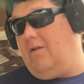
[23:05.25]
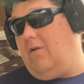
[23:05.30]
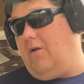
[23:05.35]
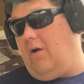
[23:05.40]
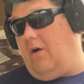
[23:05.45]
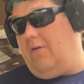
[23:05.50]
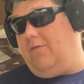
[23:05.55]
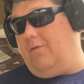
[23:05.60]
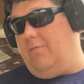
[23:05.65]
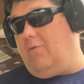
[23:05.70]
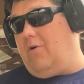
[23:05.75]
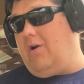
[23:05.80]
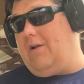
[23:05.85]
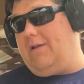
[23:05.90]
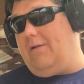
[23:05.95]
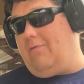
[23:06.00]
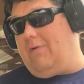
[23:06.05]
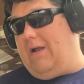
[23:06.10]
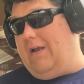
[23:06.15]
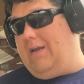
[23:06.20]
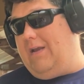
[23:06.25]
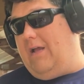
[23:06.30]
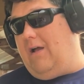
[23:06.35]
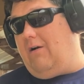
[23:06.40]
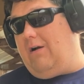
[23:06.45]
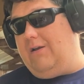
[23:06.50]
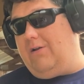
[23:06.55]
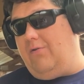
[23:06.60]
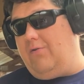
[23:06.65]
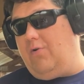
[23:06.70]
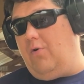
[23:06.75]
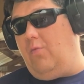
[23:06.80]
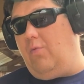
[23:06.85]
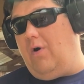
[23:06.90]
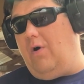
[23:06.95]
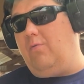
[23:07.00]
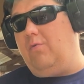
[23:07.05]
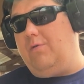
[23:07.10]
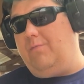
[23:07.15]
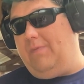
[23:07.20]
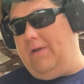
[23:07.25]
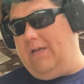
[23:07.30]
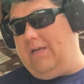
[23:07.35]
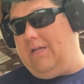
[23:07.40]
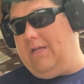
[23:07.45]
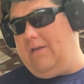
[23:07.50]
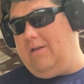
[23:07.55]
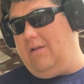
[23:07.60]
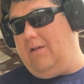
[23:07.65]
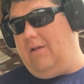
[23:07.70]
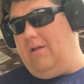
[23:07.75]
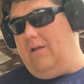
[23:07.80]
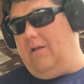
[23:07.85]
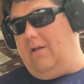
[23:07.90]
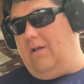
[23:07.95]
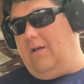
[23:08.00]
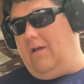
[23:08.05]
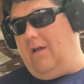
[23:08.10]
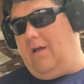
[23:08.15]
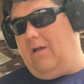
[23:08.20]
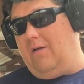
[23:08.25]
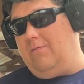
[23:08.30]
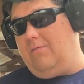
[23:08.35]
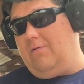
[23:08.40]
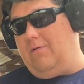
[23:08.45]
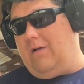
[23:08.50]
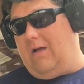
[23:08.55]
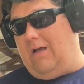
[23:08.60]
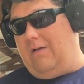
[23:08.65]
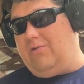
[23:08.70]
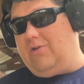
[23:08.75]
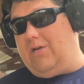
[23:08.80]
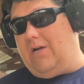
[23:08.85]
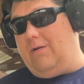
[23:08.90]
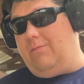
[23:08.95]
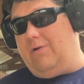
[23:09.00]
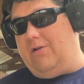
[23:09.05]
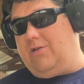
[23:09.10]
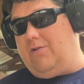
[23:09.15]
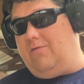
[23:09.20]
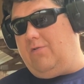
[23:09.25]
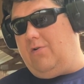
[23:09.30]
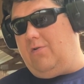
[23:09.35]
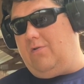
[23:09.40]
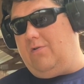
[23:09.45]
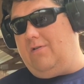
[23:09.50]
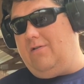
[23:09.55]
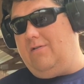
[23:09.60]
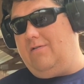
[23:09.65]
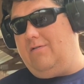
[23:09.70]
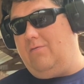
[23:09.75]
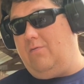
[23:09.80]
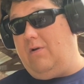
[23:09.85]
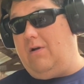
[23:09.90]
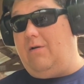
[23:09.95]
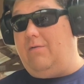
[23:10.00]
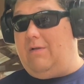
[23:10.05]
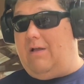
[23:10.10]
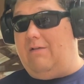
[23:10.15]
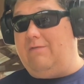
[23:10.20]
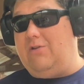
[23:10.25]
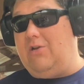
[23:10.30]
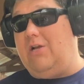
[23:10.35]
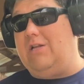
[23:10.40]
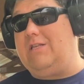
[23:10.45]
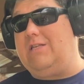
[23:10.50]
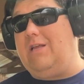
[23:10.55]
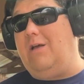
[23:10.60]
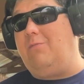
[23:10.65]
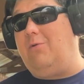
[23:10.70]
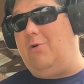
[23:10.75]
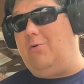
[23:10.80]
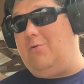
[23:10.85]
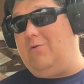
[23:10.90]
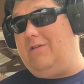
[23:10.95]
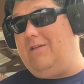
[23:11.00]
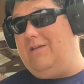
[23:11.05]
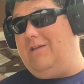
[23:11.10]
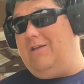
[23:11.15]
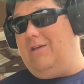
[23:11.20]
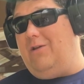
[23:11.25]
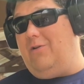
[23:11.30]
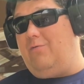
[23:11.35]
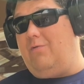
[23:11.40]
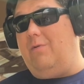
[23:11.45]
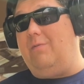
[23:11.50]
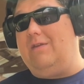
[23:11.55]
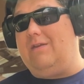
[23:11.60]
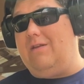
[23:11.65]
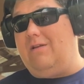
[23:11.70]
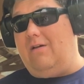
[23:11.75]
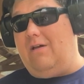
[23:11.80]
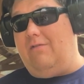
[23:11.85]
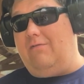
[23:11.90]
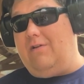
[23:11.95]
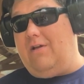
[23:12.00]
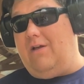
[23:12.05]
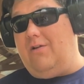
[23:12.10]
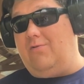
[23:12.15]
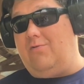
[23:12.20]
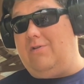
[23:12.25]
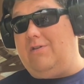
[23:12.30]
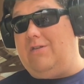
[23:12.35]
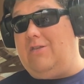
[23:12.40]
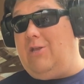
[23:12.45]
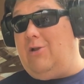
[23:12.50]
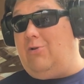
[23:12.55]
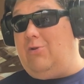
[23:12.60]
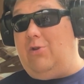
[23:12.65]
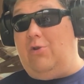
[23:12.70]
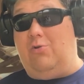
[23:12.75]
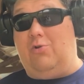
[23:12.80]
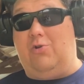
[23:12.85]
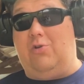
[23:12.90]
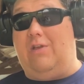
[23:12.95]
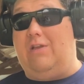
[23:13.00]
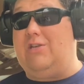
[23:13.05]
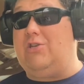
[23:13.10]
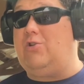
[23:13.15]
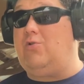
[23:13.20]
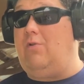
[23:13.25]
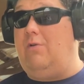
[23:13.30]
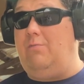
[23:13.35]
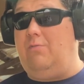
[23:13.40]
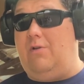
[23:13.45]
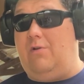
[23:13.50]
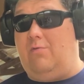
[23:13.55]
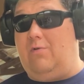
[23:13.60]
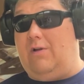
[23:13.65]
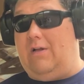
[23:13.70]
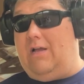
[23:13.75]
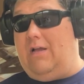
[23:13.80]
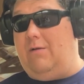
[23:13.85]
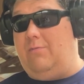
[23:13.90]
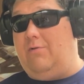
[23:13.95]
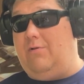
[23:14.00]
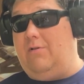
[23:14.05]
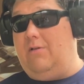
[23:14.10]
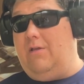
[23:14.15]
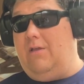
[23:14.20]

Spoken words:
on the market right now, I don't know what would beat it. I shot a bunch of I shot some old Remington 1100s. They're usually extremely reliable.